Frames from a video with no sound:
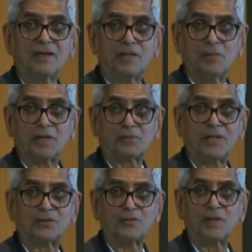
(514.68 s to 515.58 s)
the
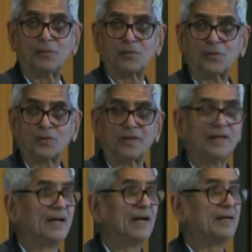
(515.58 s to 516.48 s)
birthplace of Jaipur foot.
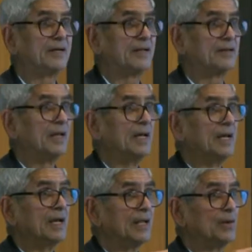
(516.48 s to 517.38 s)
And it has
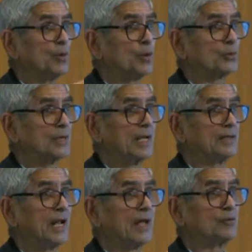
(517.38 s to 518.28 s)

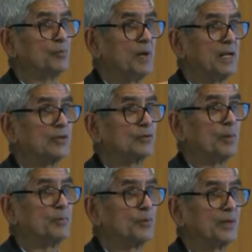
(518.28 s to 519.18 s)
revolutionized lives of millions of
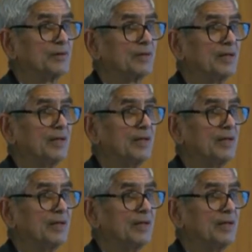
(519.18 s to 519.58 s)
amputees.